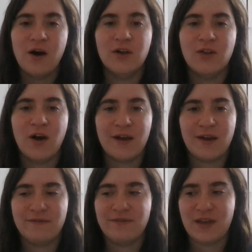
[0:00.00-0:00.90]
a
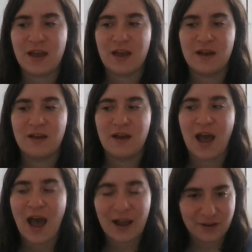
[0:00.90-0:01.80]
lot of the
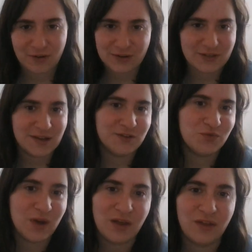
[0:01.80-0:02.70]

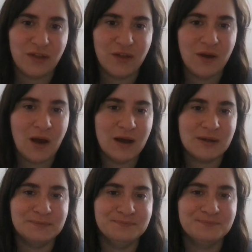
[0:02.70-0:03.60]
accuracies with
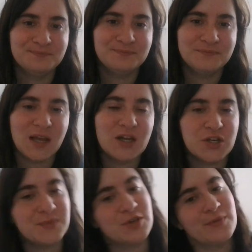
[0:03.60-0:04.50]
um,
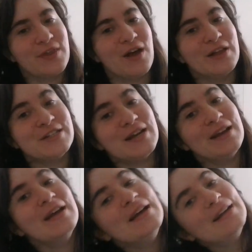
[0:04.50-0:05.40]
Egyptian
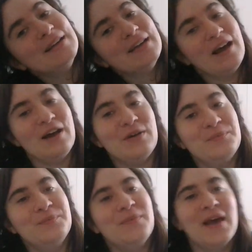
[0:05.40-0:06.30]
mythology
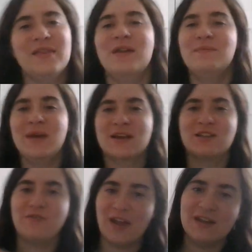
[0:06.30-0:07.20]
um, and then
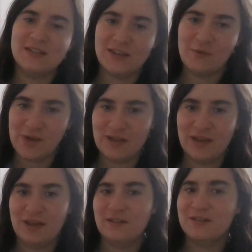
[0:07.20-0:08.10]
mix fantasy with
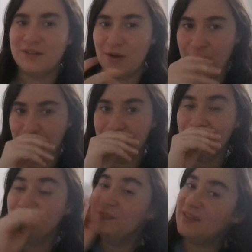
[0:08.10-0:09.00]
it. So
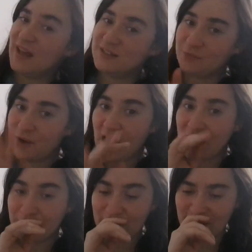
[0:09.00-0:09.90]
that's what
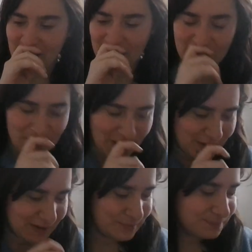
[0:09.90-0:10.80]
I really like
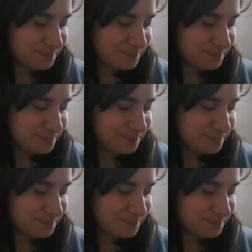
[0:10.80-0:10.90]
about it.